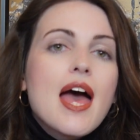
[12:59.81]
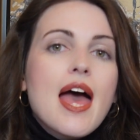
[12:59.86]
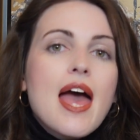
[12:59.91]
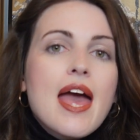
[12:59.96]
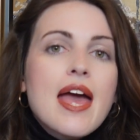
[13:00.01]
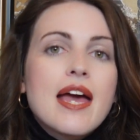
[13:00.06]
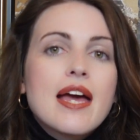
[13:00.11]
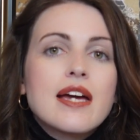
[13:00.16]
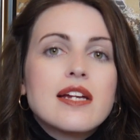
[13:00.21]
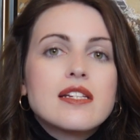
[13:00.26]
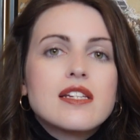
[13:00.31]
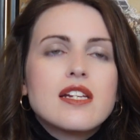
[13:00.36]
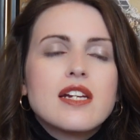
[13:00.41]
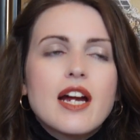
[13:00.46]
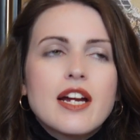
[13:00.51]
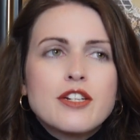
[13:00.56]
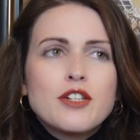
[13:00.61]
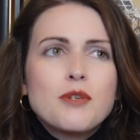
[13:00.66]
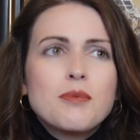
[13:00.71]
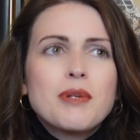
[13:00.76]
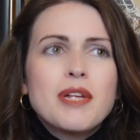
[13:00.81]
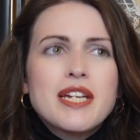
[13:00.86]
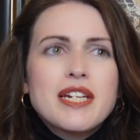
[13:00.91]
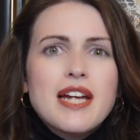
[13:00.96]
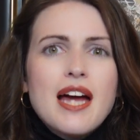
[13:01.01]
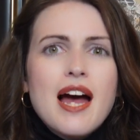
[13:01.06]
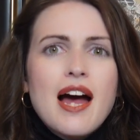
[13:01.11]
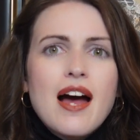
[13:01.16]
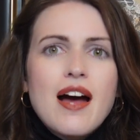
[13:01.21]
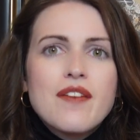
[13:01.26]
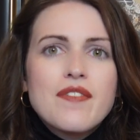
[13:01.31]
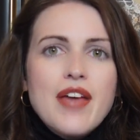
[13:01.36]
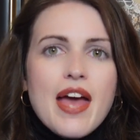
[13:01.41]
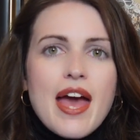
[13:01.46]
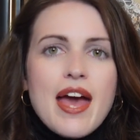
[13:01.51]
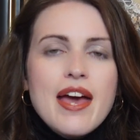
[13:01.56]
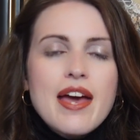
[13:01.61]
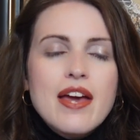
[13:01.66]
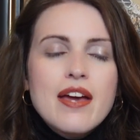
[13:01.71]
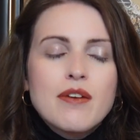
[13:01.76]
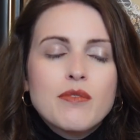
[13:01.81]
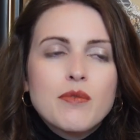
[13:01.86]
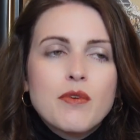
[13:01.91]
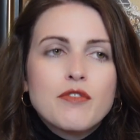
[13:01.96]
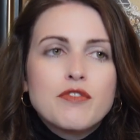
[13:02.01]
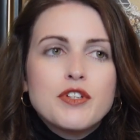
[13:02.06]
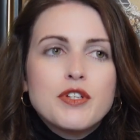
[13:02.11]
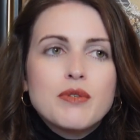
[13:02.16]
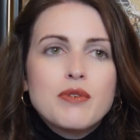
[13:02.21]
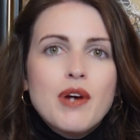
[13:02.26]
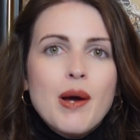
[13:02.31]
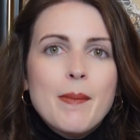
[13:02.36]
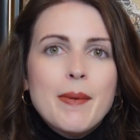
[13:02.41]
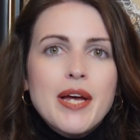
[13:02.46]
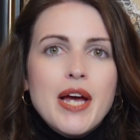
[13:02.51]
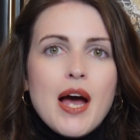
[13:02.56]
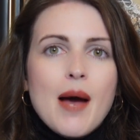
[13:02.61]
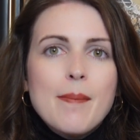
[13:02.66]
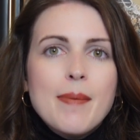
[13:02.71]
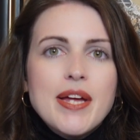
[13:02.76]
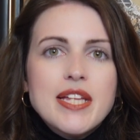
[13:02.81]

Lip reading: And then I do plan to have a review coming up